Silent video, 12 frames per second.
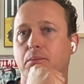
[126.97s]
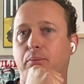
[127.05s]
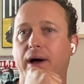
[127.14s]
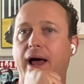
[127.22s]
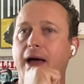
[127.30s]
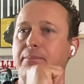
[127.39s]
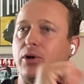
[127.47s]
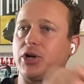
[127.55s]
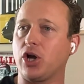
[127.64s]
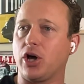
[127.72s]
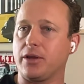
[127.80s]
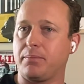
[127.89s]
But I put
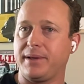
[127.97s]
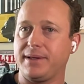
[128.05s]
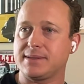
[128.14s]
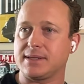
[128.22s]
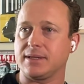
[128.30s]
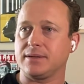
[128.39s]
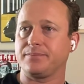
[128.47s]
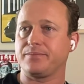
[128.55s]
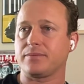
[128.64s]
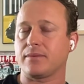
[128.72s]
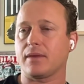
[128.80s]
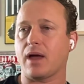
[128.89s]
it on the pizza.
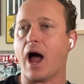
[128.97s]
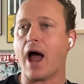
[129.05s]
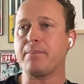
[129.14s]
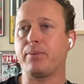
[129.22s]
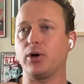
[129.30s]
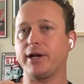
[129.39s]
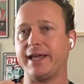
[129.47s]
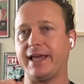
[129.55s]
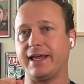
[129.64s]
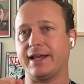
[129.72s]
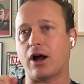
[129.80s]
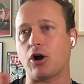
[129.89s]
I put it
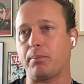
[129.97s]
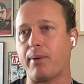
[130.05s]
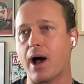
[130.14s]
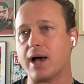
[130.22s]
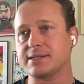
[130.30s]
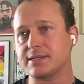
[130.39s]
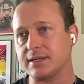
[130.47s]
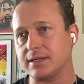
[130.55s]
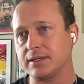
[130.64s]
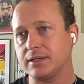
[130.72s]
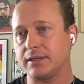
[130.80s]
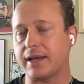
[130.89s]
in our pasta.